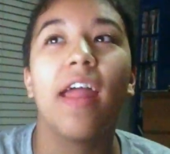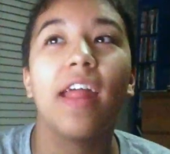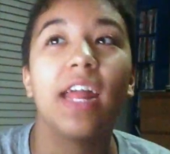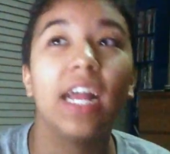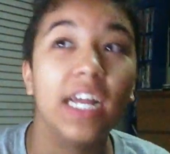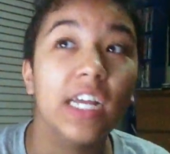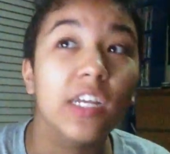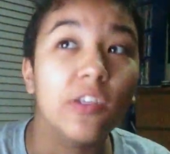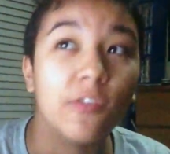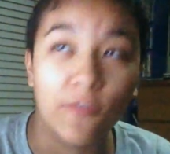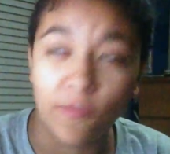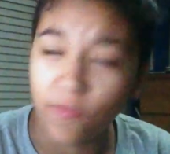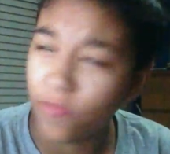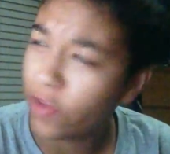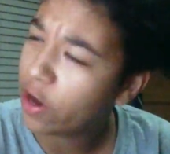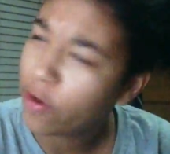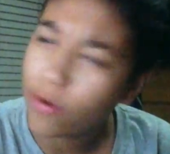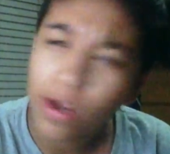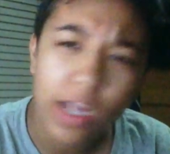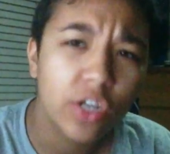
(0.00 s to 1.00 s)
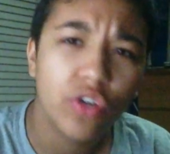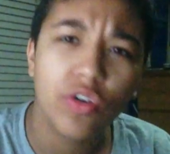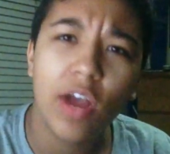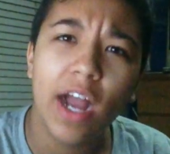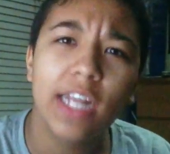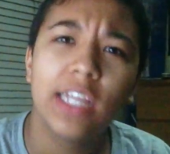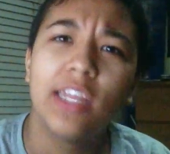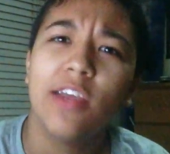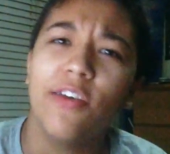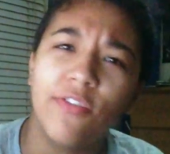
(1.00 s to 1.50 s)
He is very
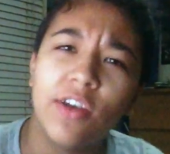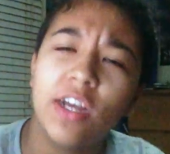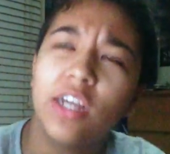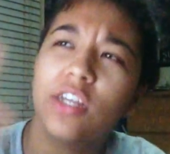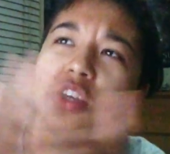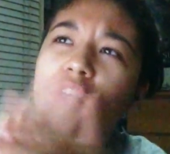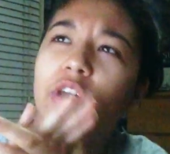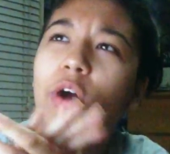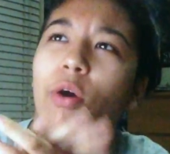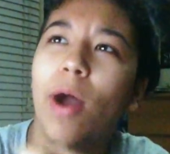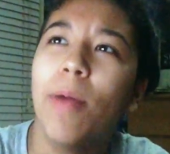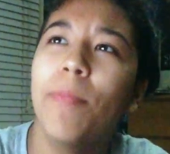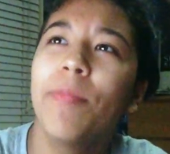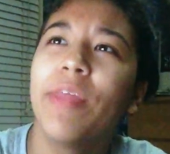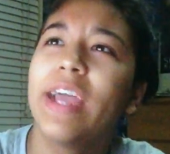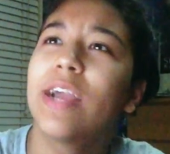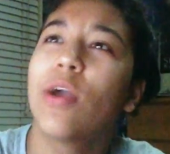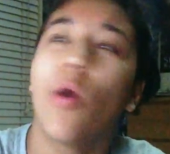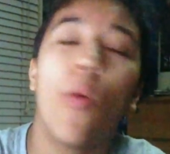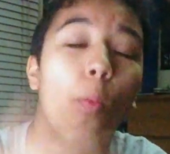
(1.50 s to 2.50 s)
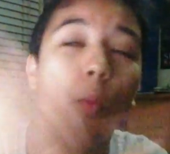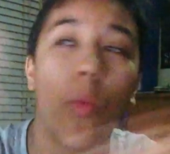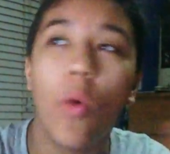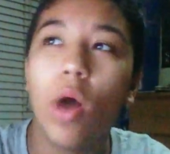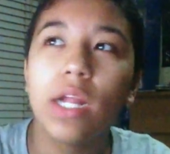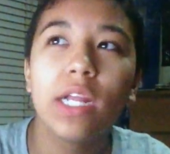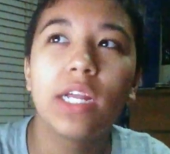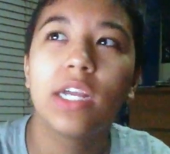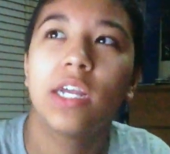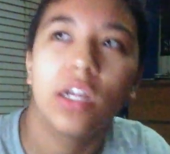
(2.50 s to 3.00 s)
attractive. So I'm like,
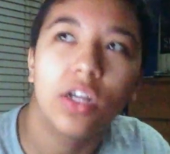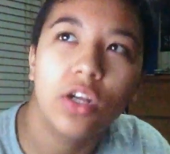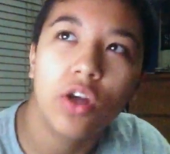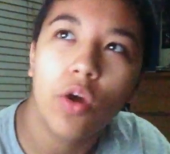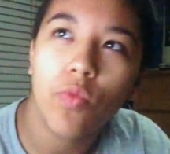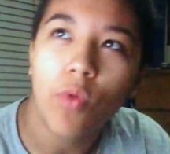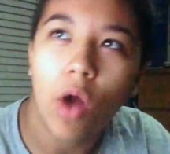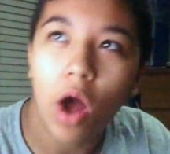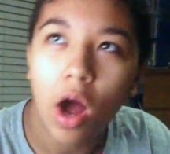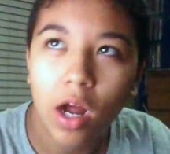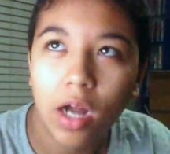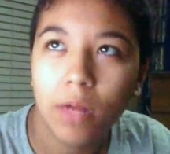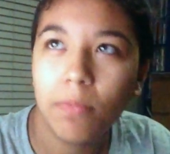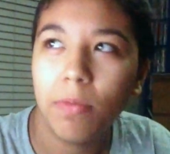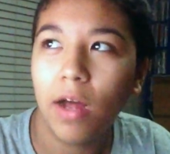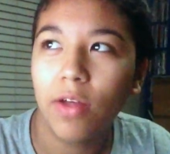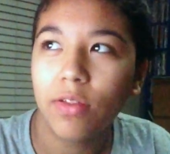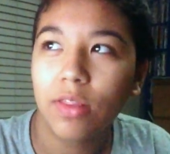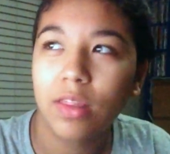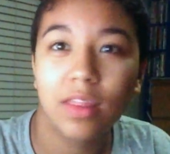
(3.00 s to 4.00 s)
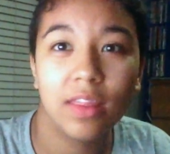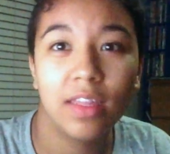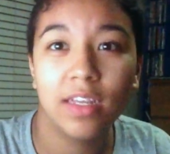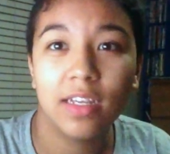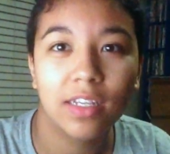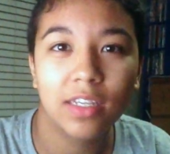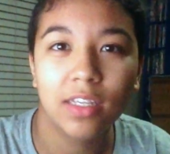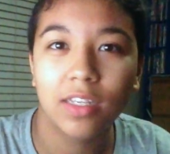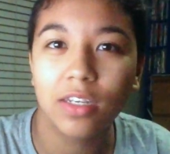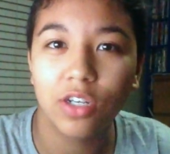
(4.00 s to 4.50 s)
what could go wrong about
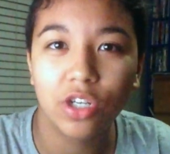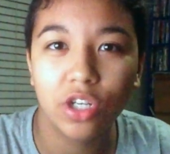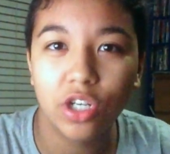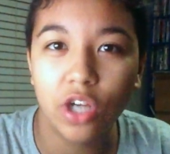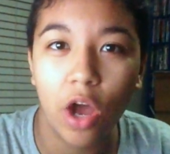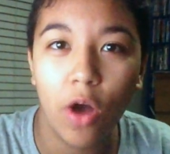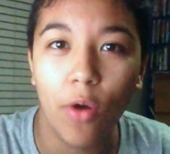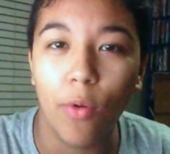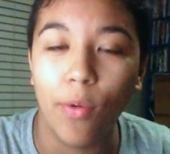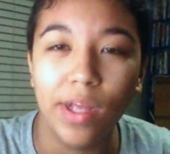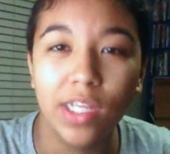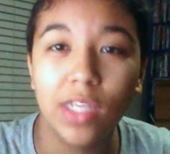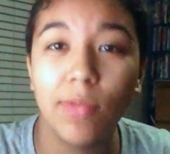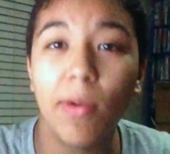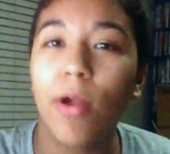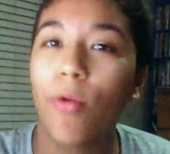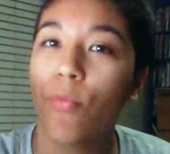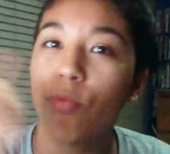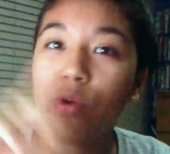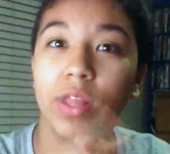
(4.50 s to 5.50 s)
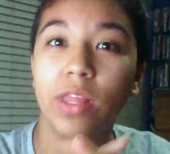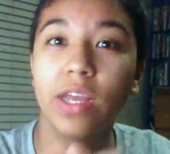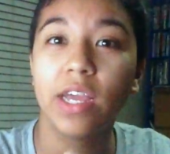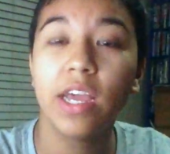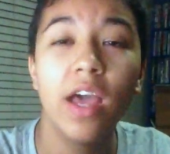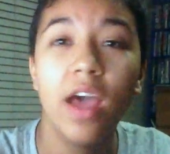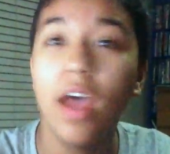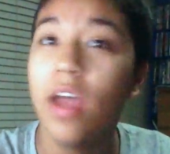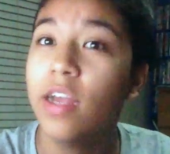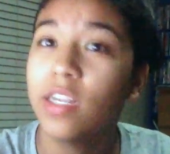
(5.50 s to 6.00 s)
this show? It's about a
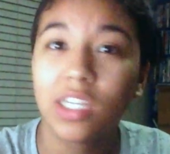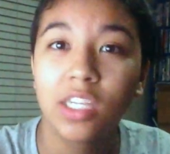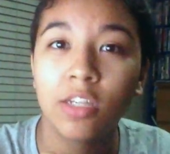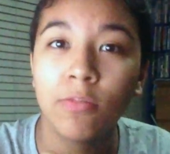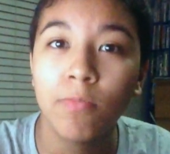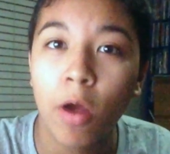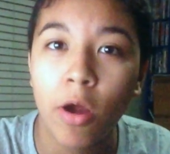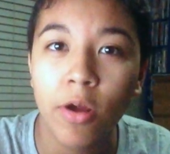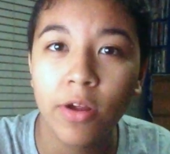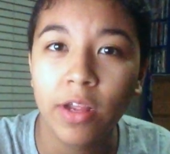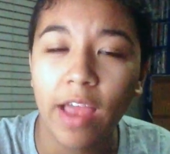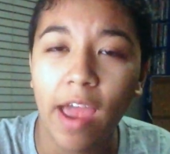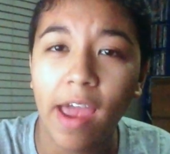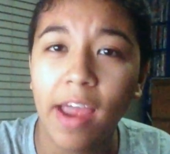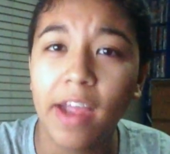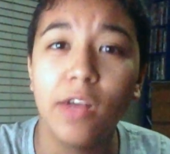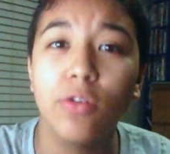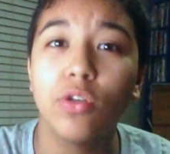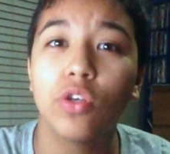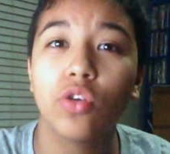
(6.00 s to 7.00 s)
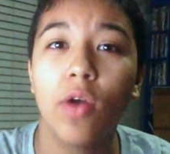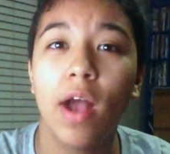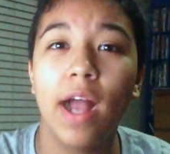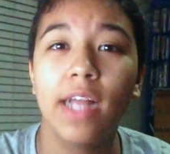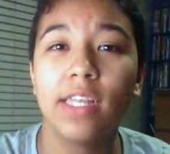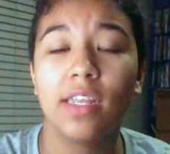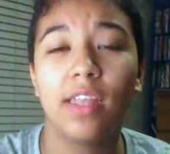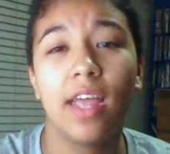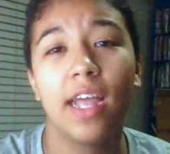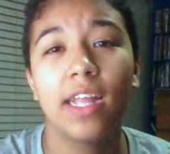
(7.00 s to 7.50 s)
really smart guy who's
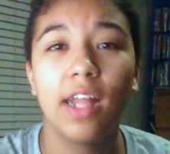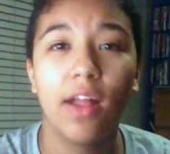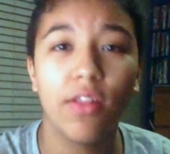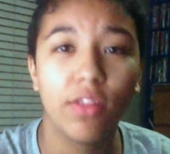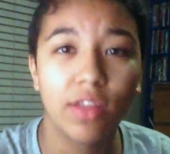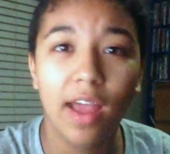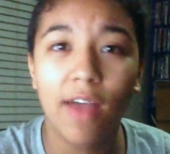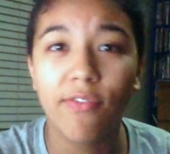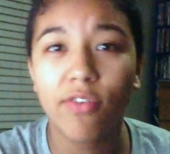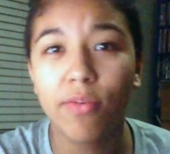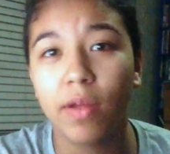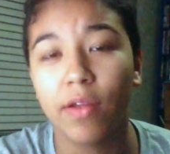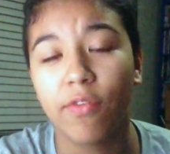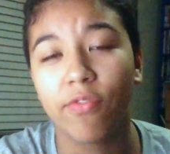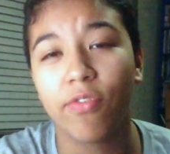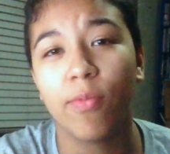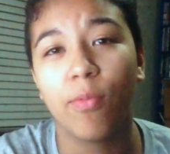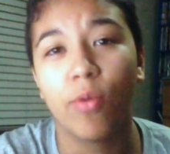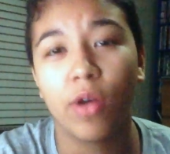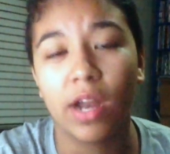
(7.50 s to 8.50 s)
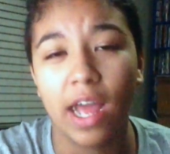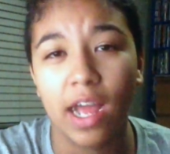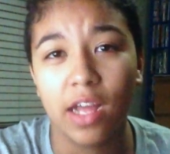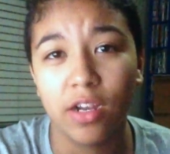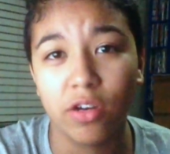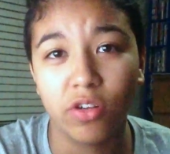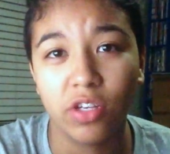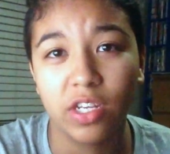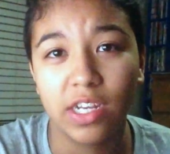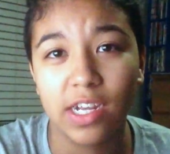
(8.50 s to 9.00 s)
trying to take down the government, from what I
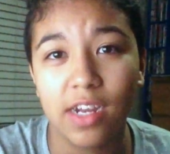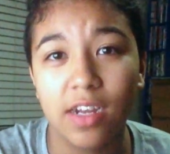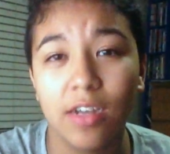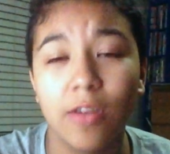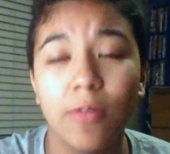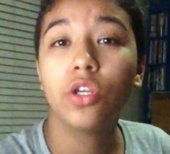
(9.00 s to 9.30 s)
understand.